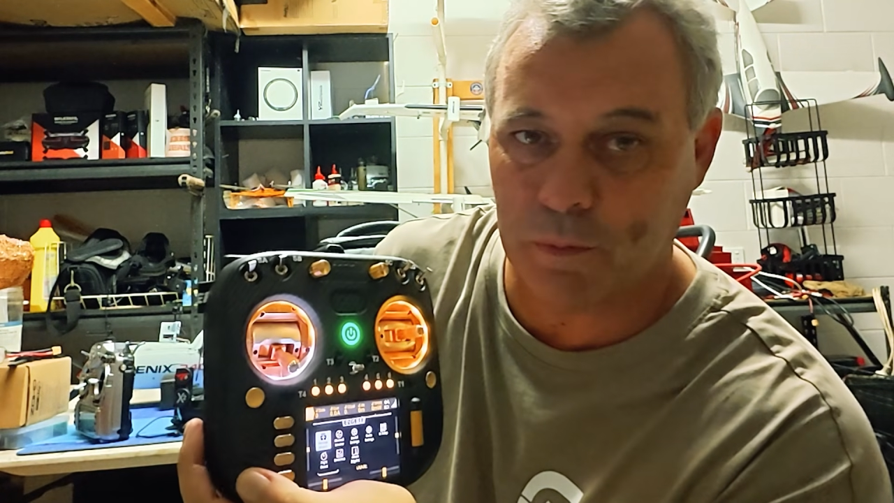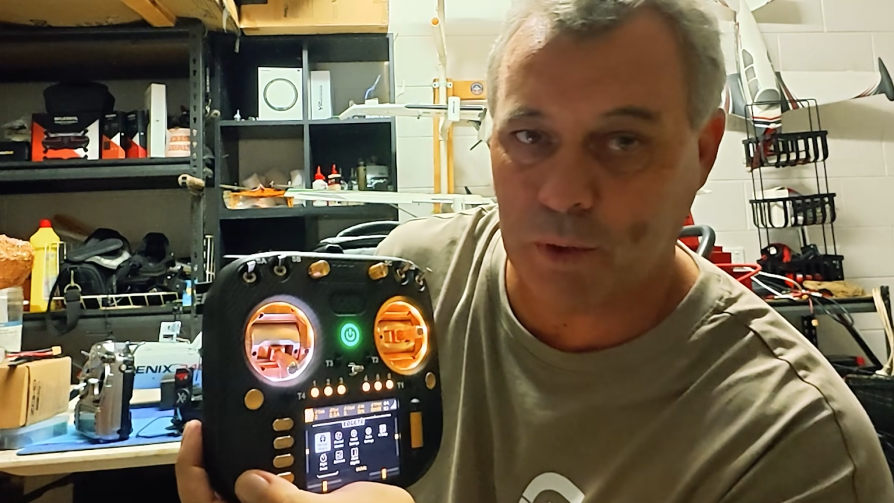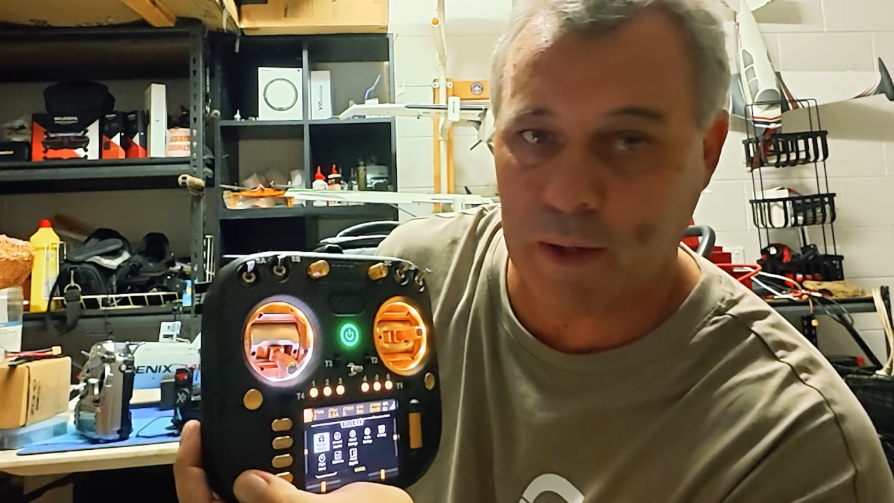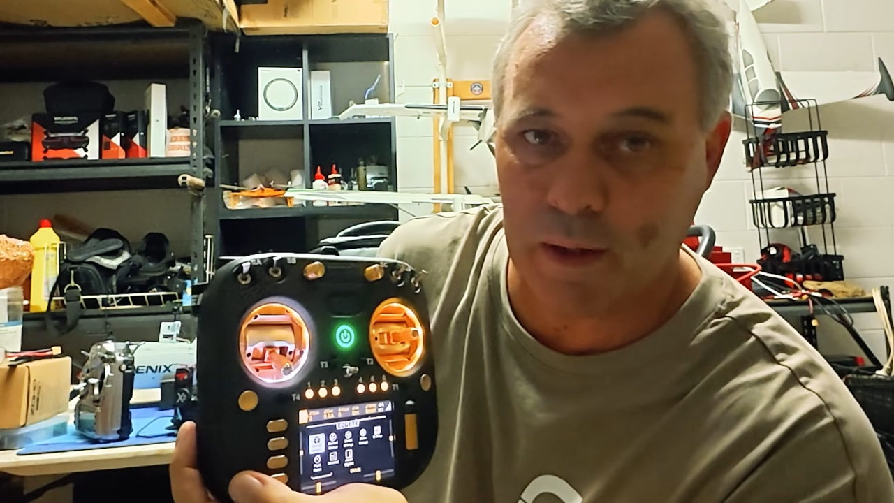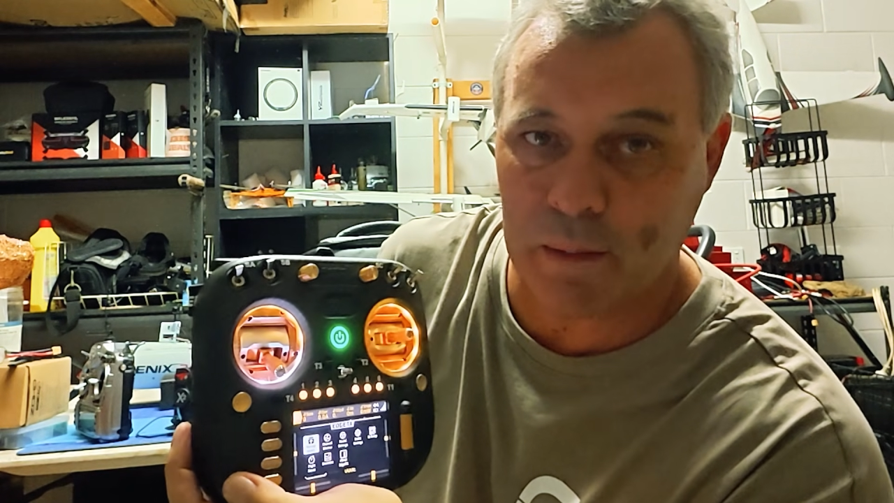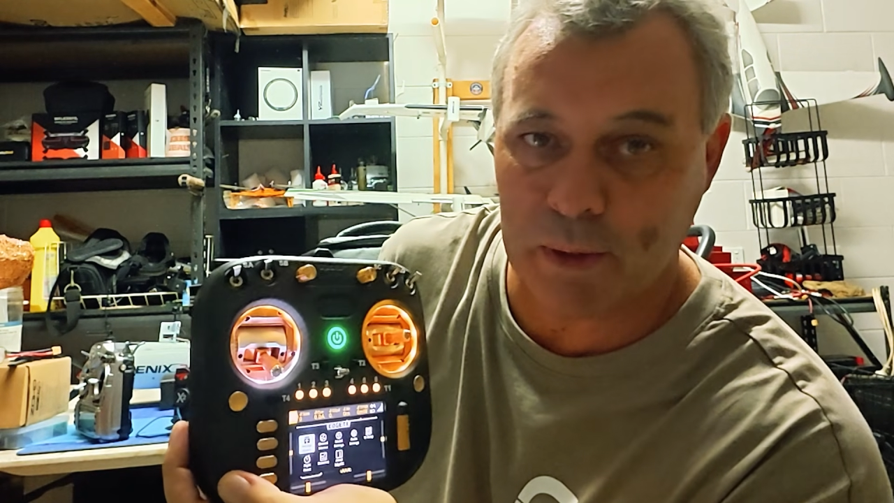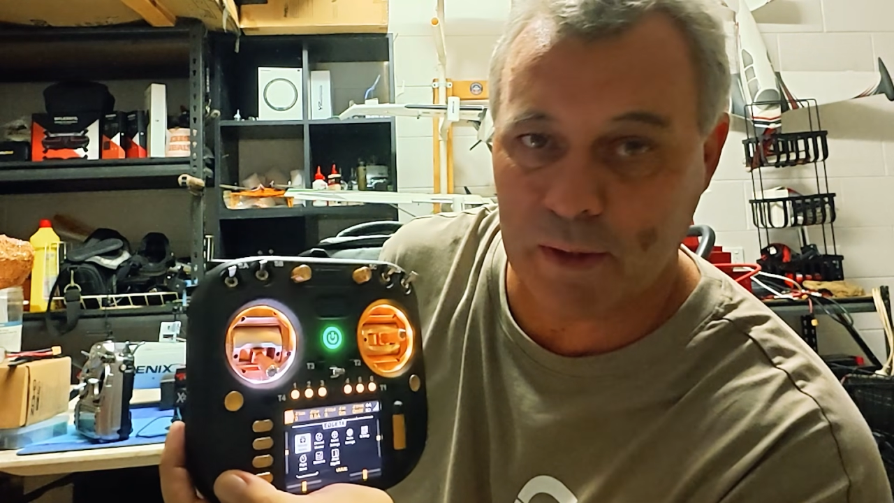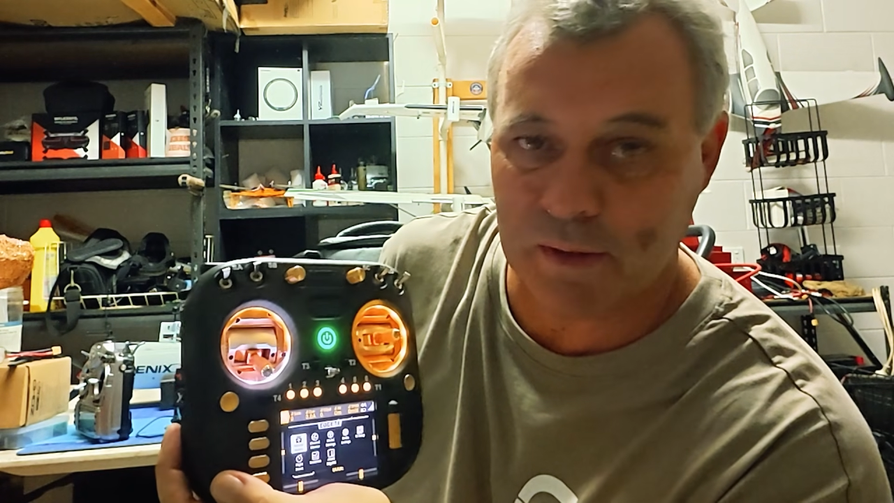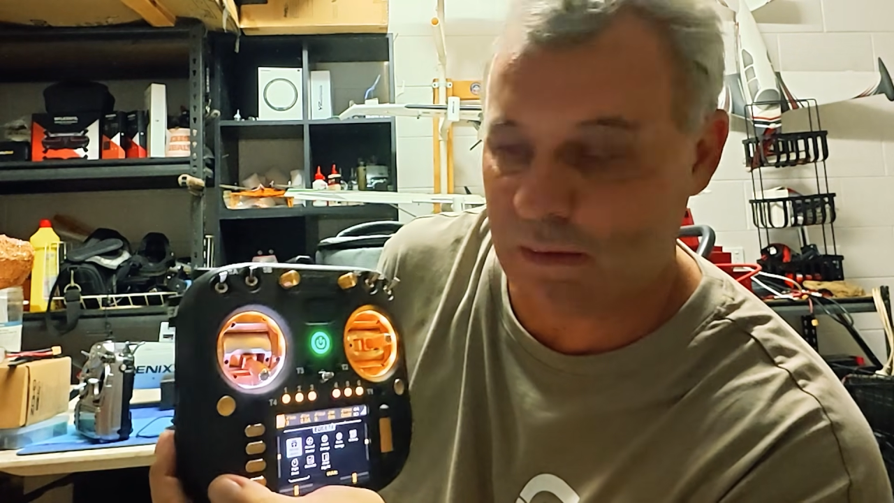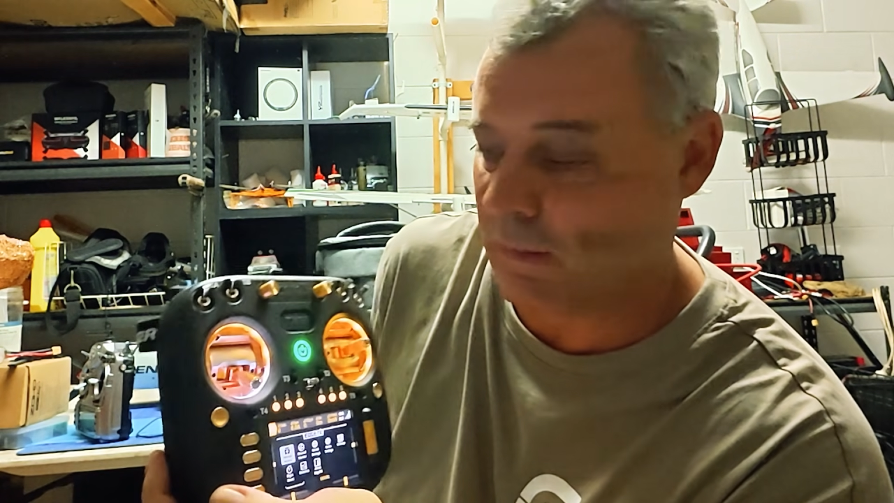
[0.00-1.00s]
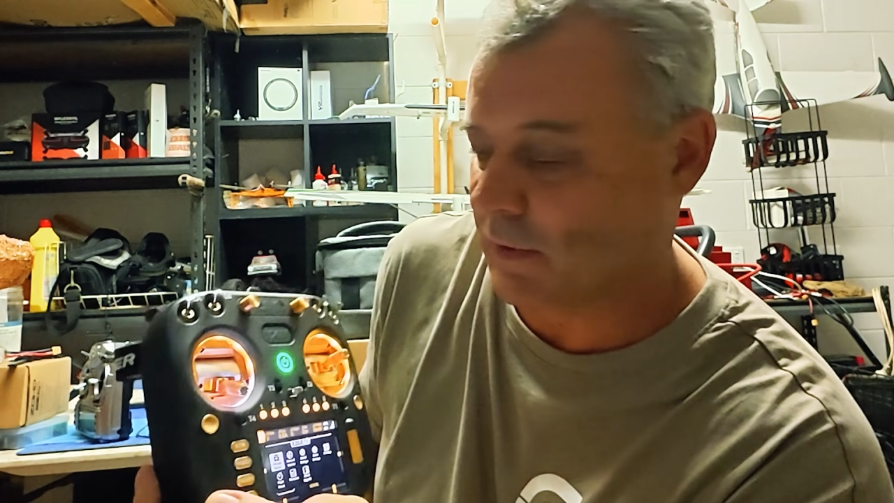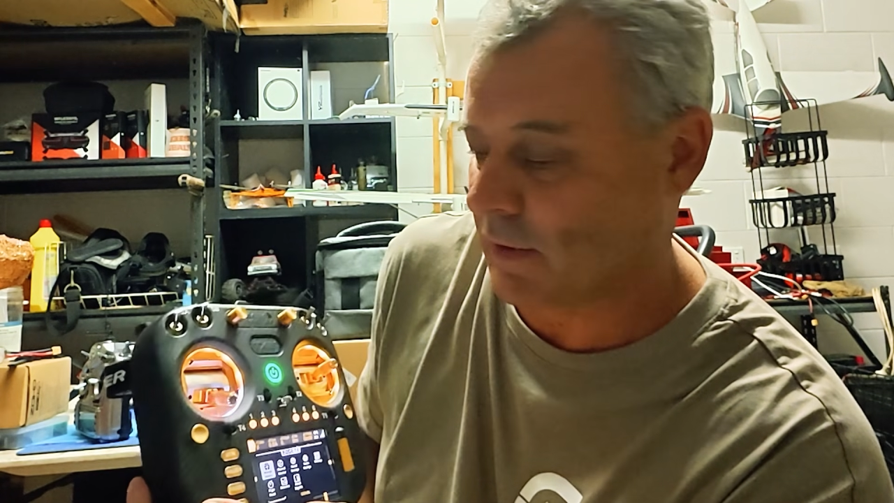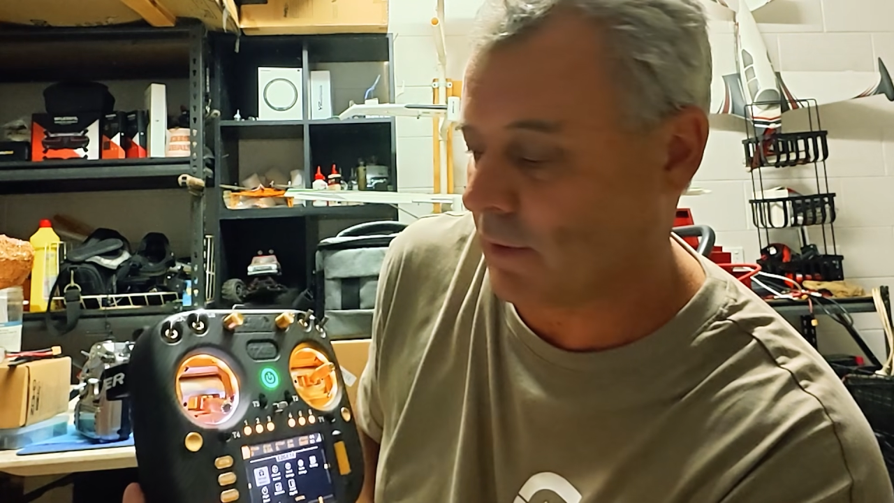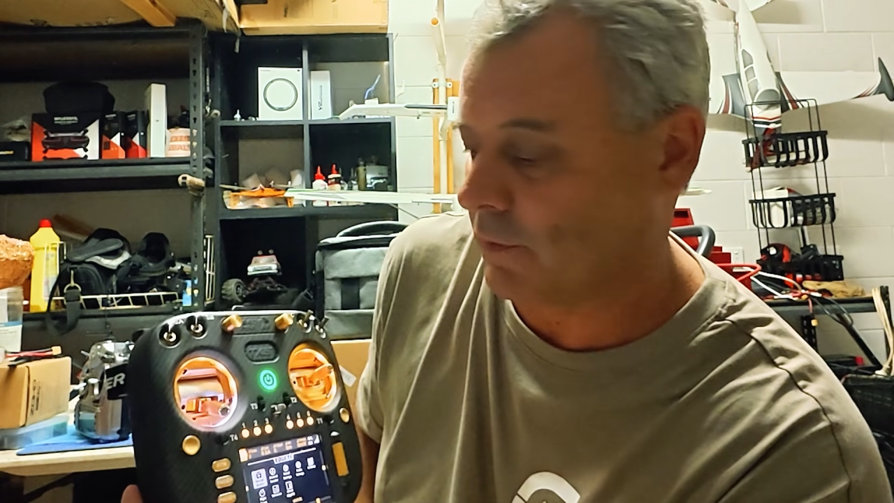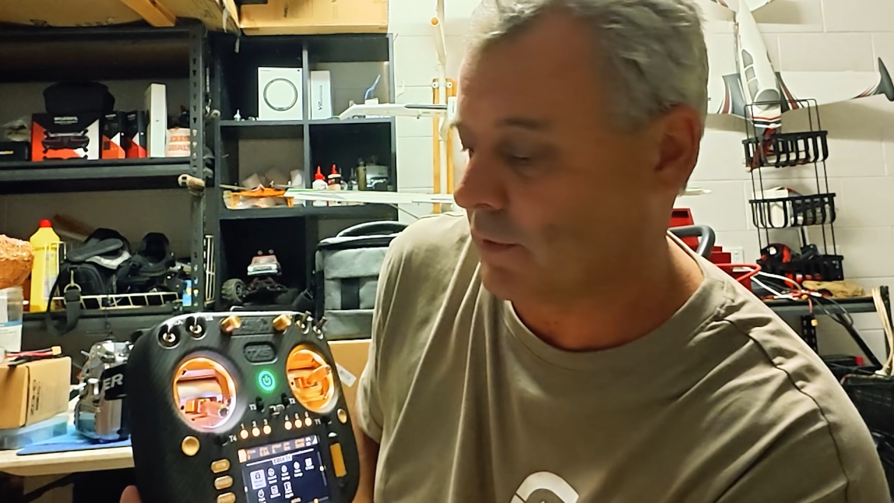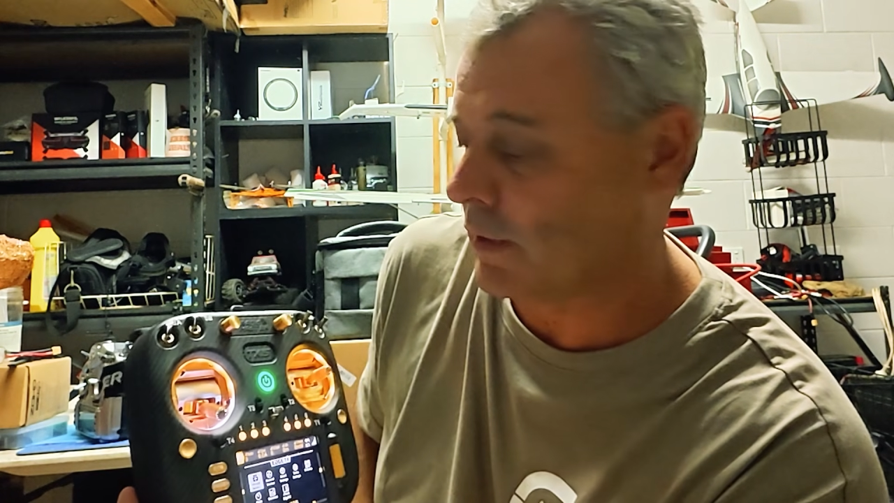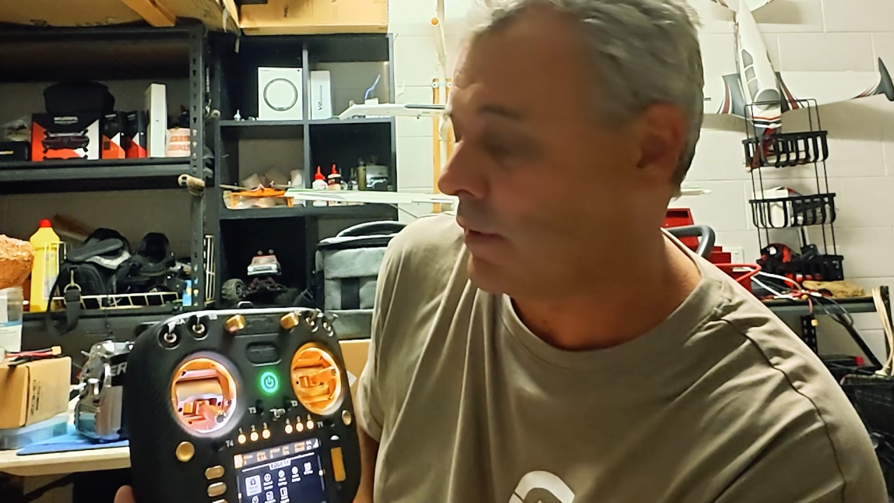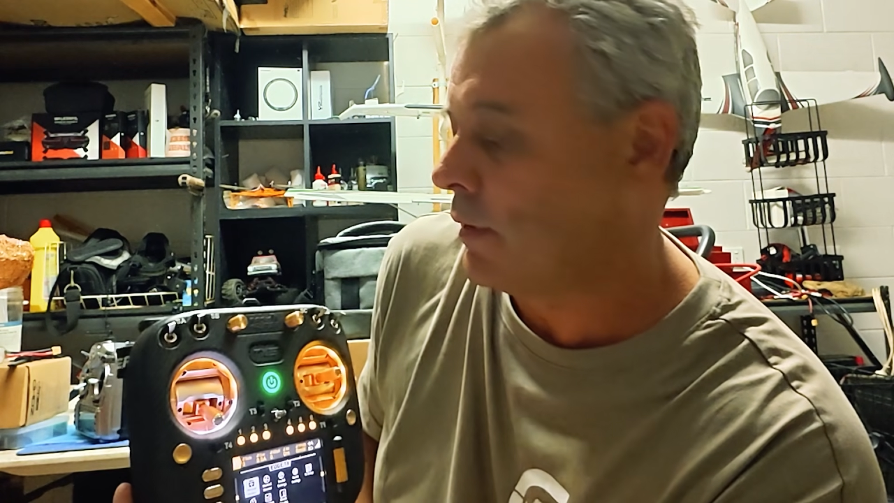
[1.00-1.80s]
RadioMaster themselves,